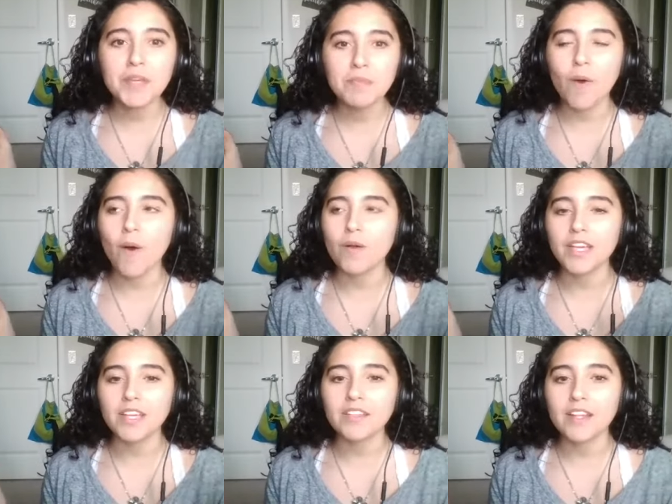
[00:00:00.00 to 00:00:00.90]
people
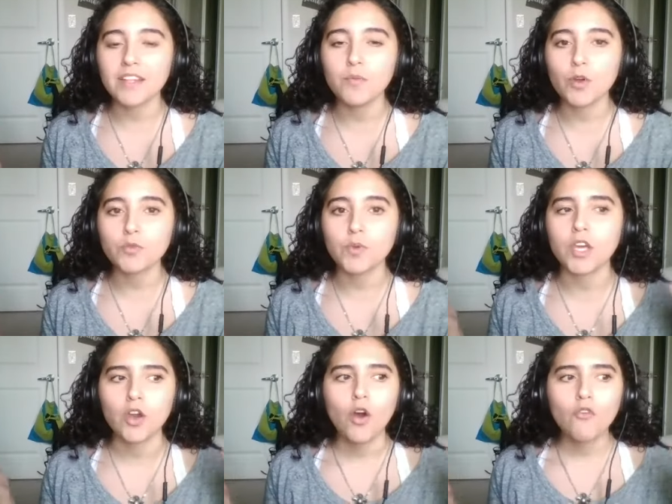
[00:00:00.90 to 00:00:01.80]
like that he worked with
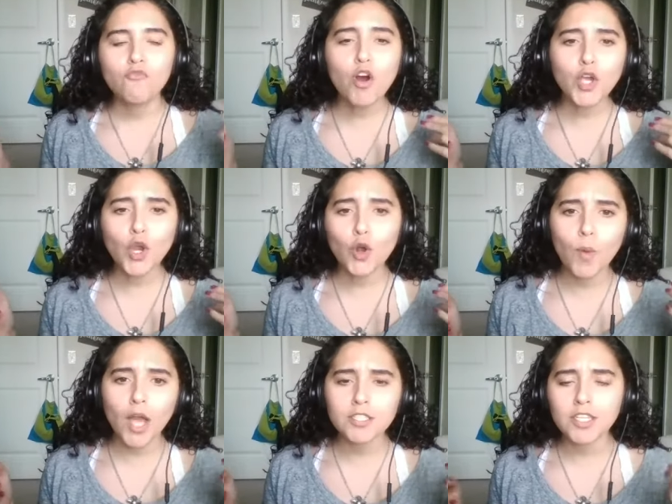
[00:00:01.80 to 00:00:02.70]
like fuck Carole
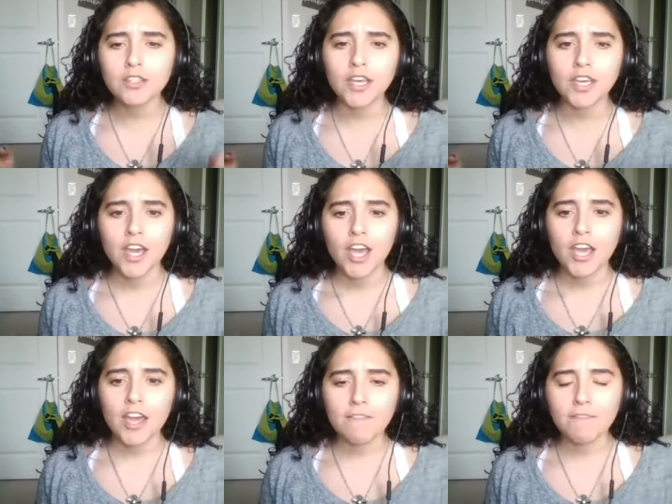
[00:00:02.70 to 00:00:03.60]
Baskin like
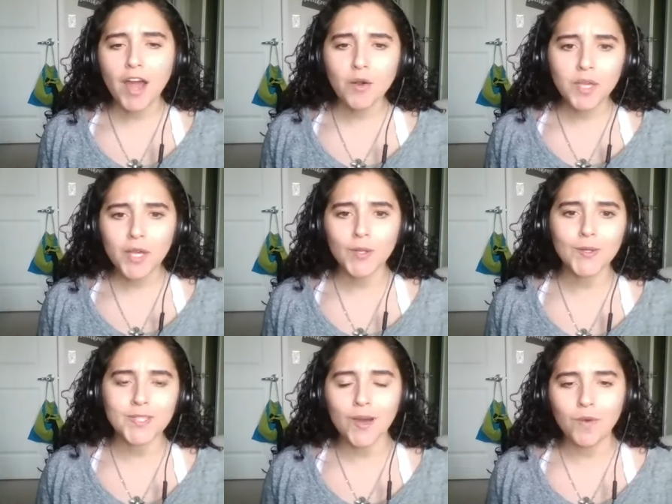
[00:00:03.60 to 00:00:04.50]
if I don't kill her
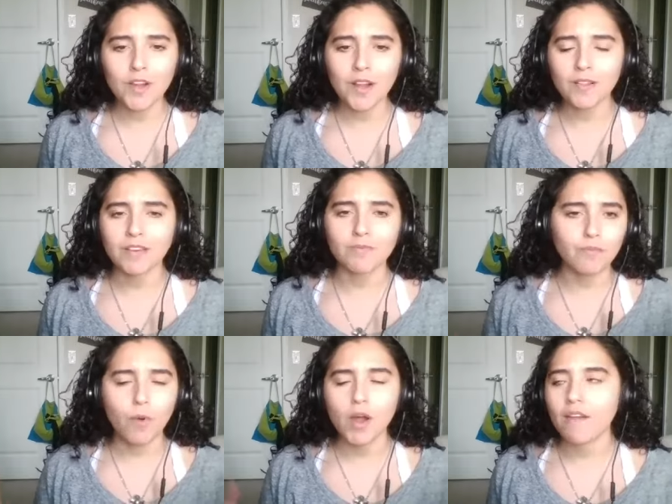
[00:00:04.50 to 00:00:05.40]
someone like
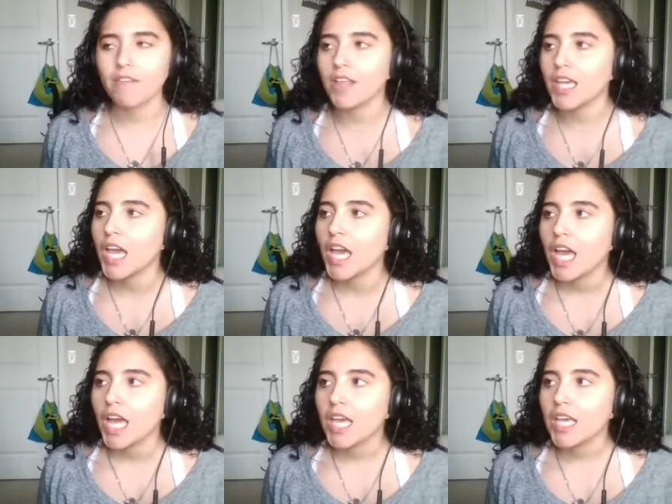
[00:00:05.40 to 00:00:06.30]
whatever. Like
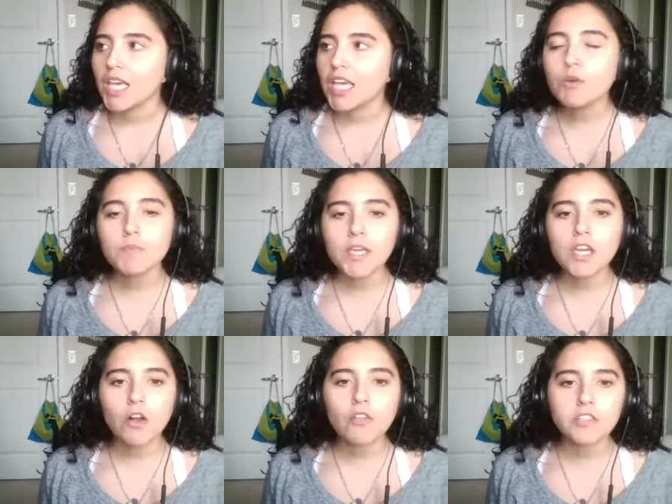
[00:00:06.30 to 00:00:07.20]
he was
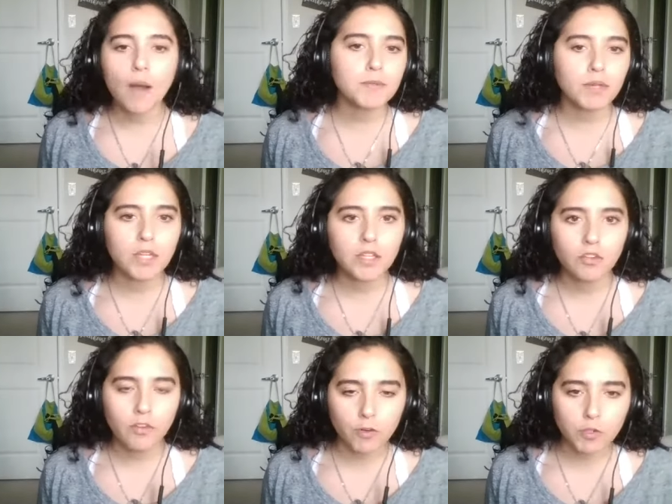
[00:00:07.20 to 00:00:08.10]
making all these comments about killing her
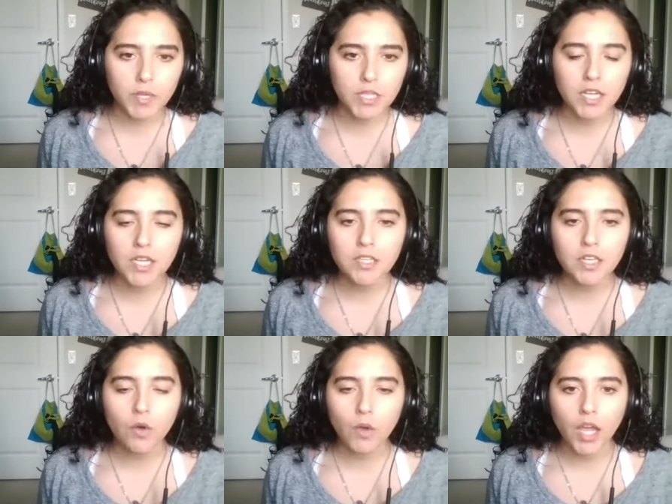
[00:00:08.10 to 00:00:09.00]
in the first place and it's
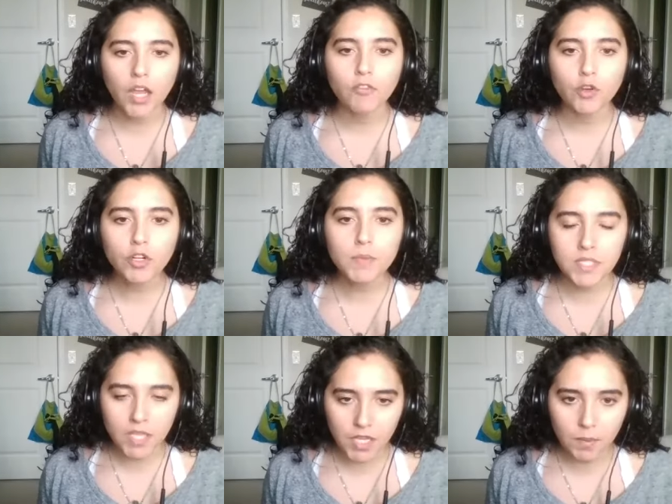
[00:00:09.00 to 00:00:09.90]
like okay, if you're going to be
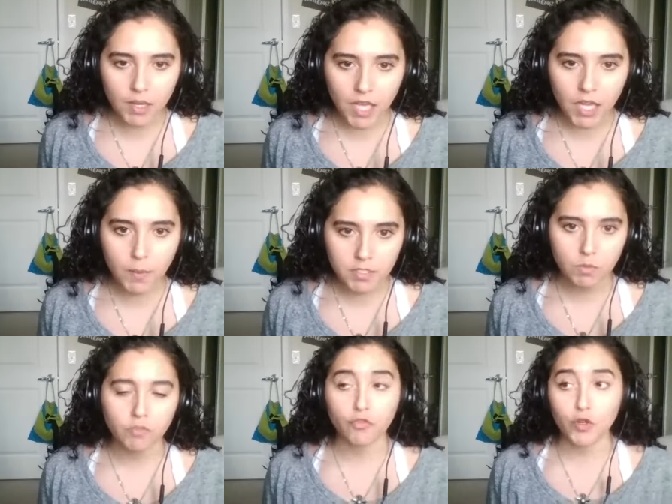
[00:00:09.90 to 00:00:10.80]
saying about that about
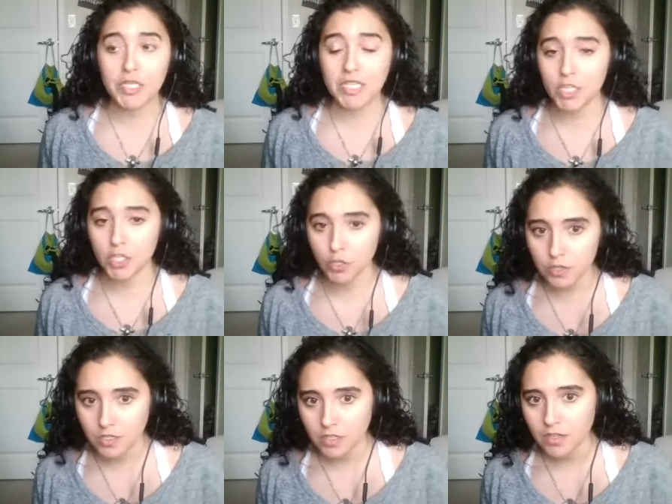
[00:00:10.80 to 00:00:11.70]
someone for
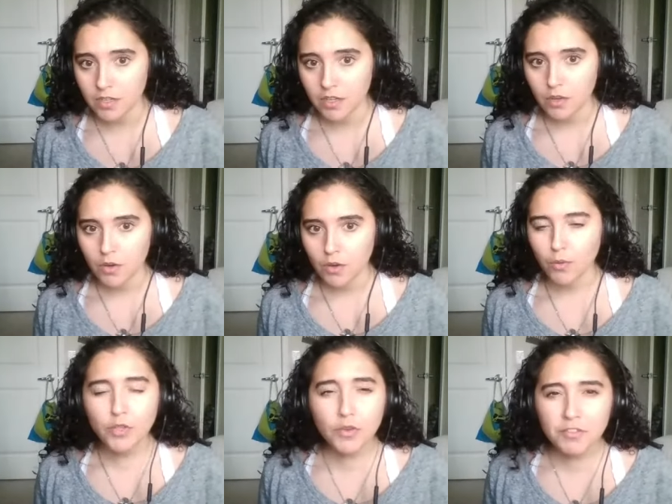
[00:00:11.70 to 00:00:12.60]
years,
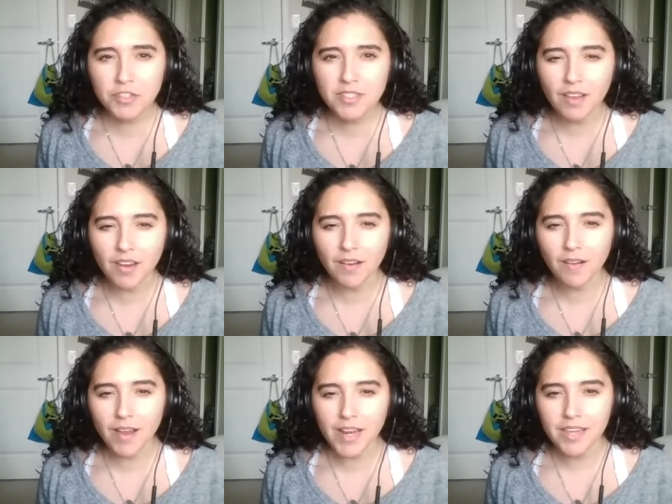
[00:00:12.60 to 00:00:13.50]
wouldn't you have just done it
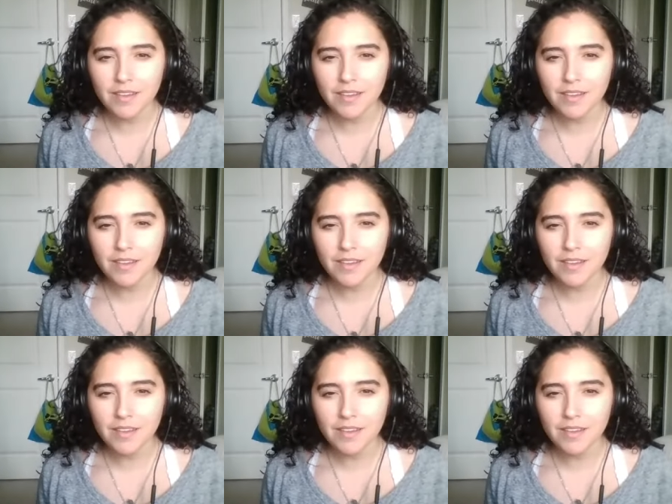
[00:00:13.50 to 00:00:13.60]
already?